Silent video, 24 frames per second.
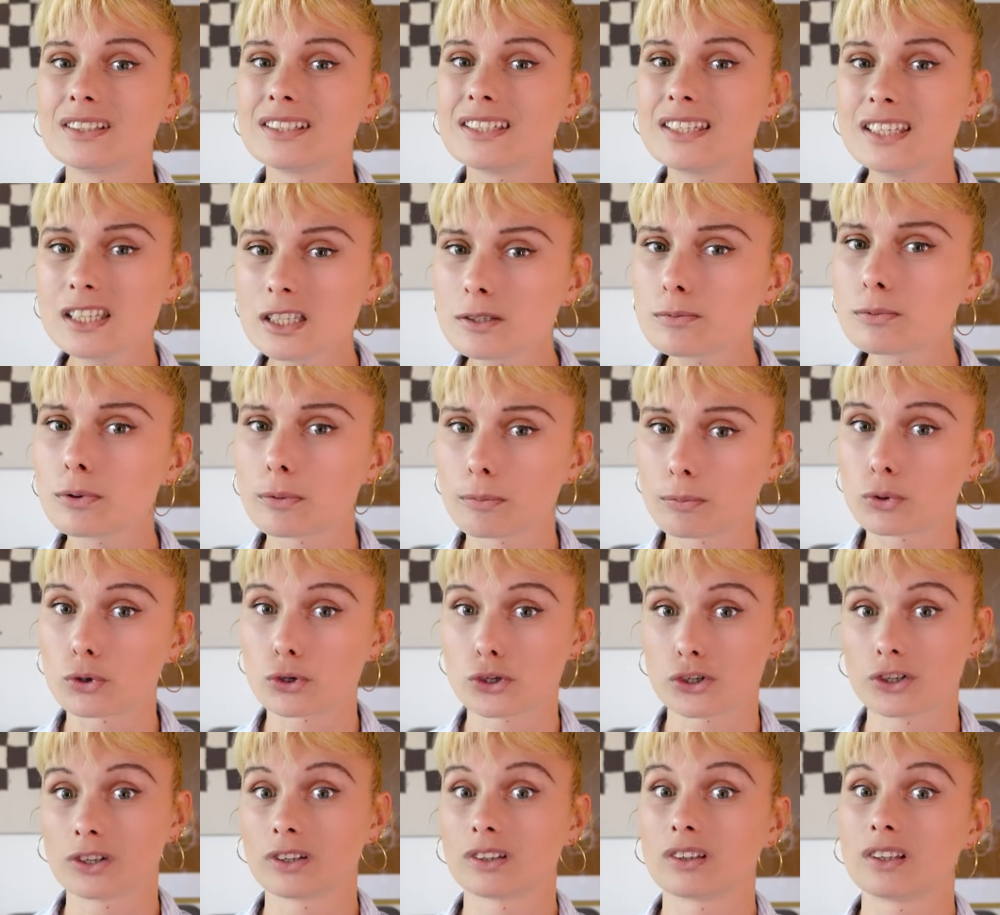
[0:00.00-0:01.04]

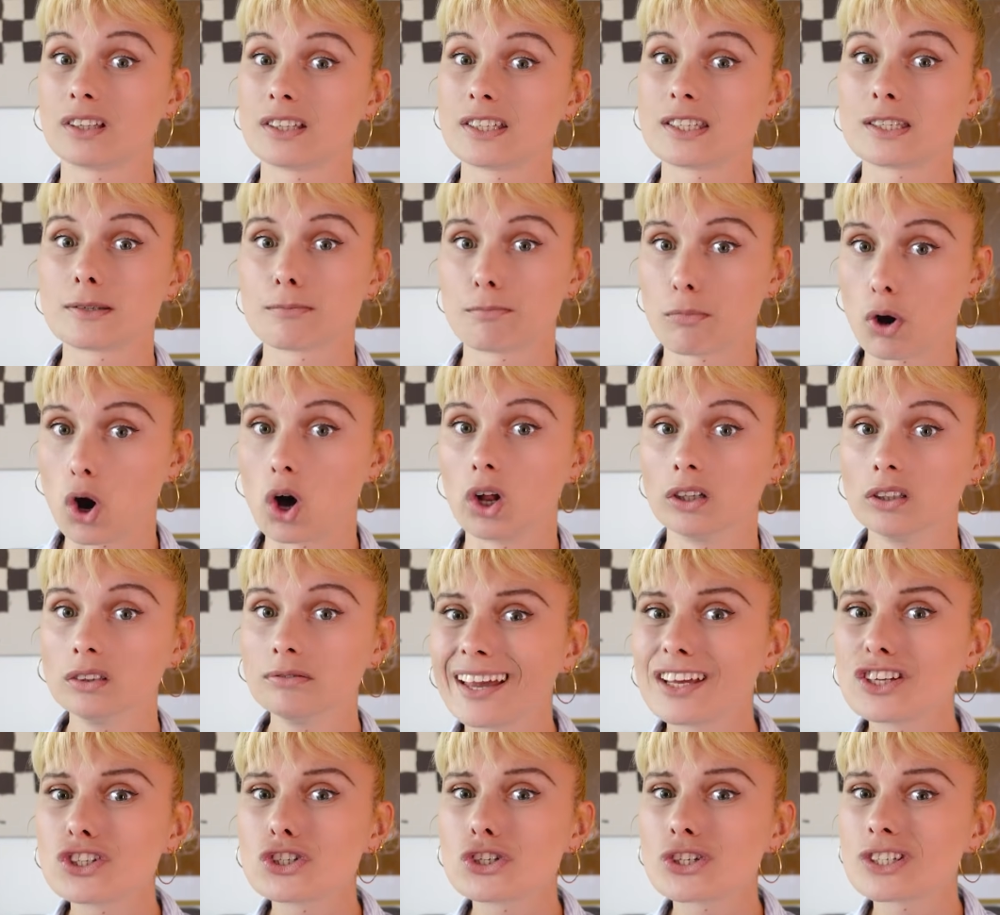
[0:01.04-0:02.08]
disproportionately small
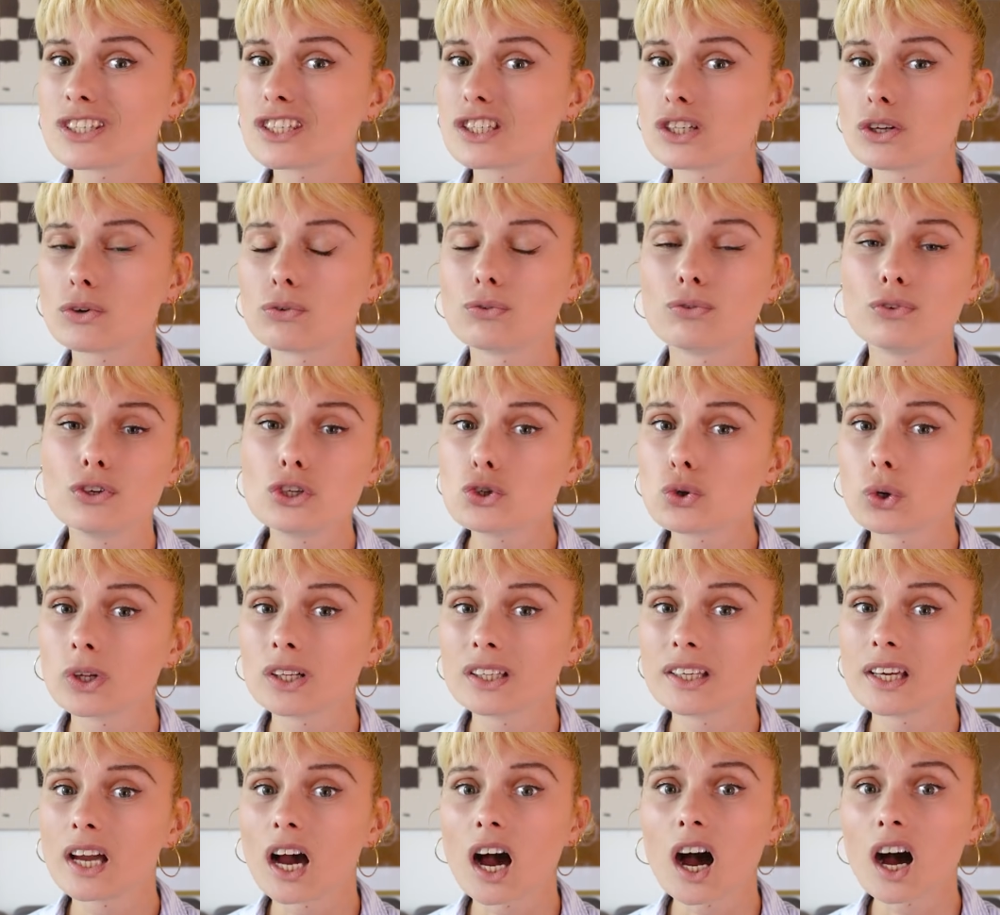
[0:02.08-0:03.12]
and just
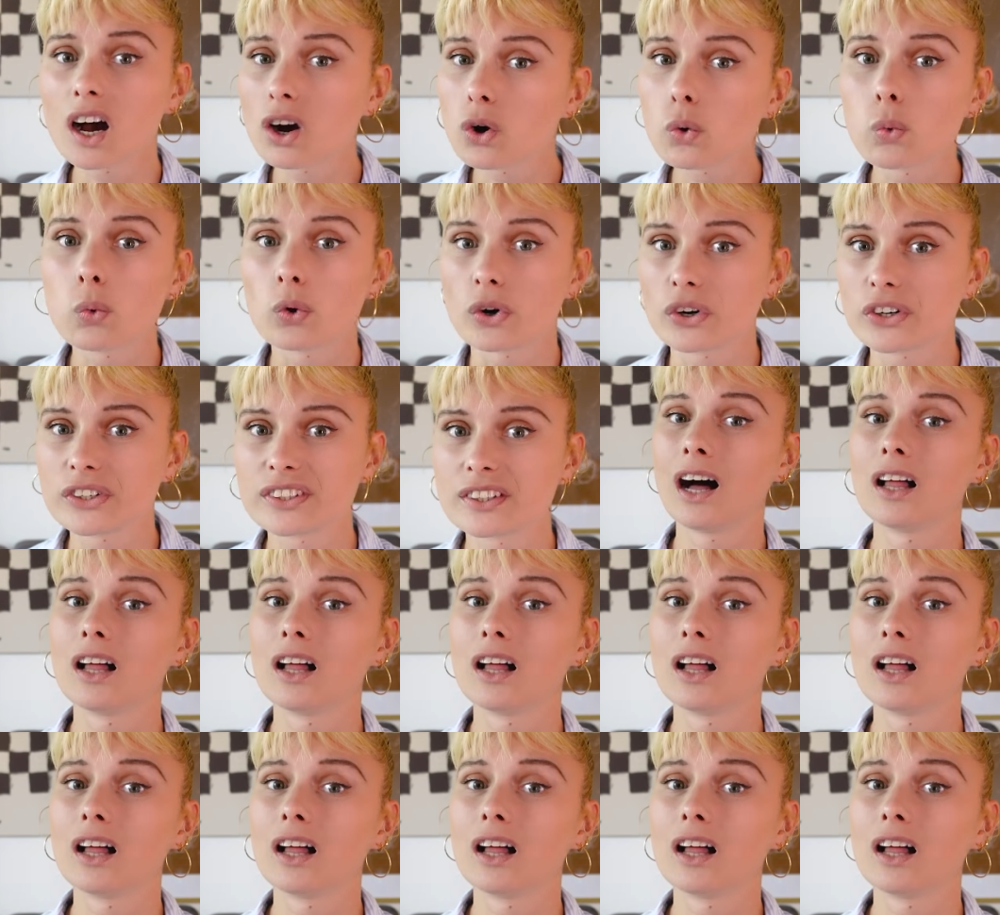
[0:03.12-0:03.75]
visually awkward.